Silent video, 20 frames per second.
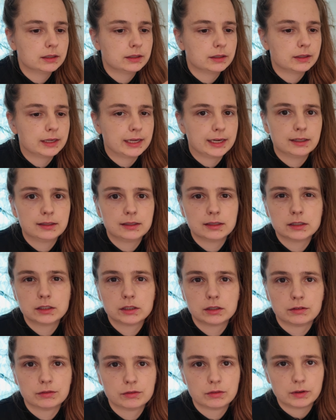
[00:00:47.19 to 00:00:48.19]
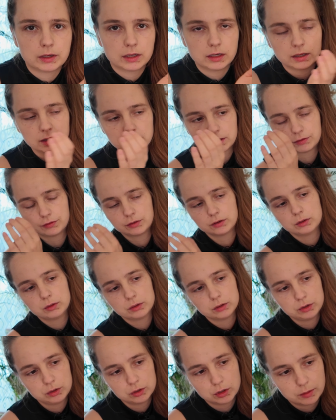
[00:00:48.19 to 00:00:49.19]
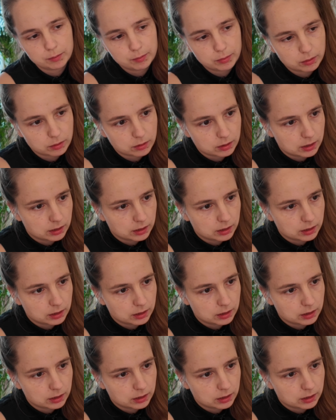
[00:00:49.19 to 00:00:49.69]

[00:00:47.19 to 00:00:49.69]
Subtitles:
editing software like Photoshop or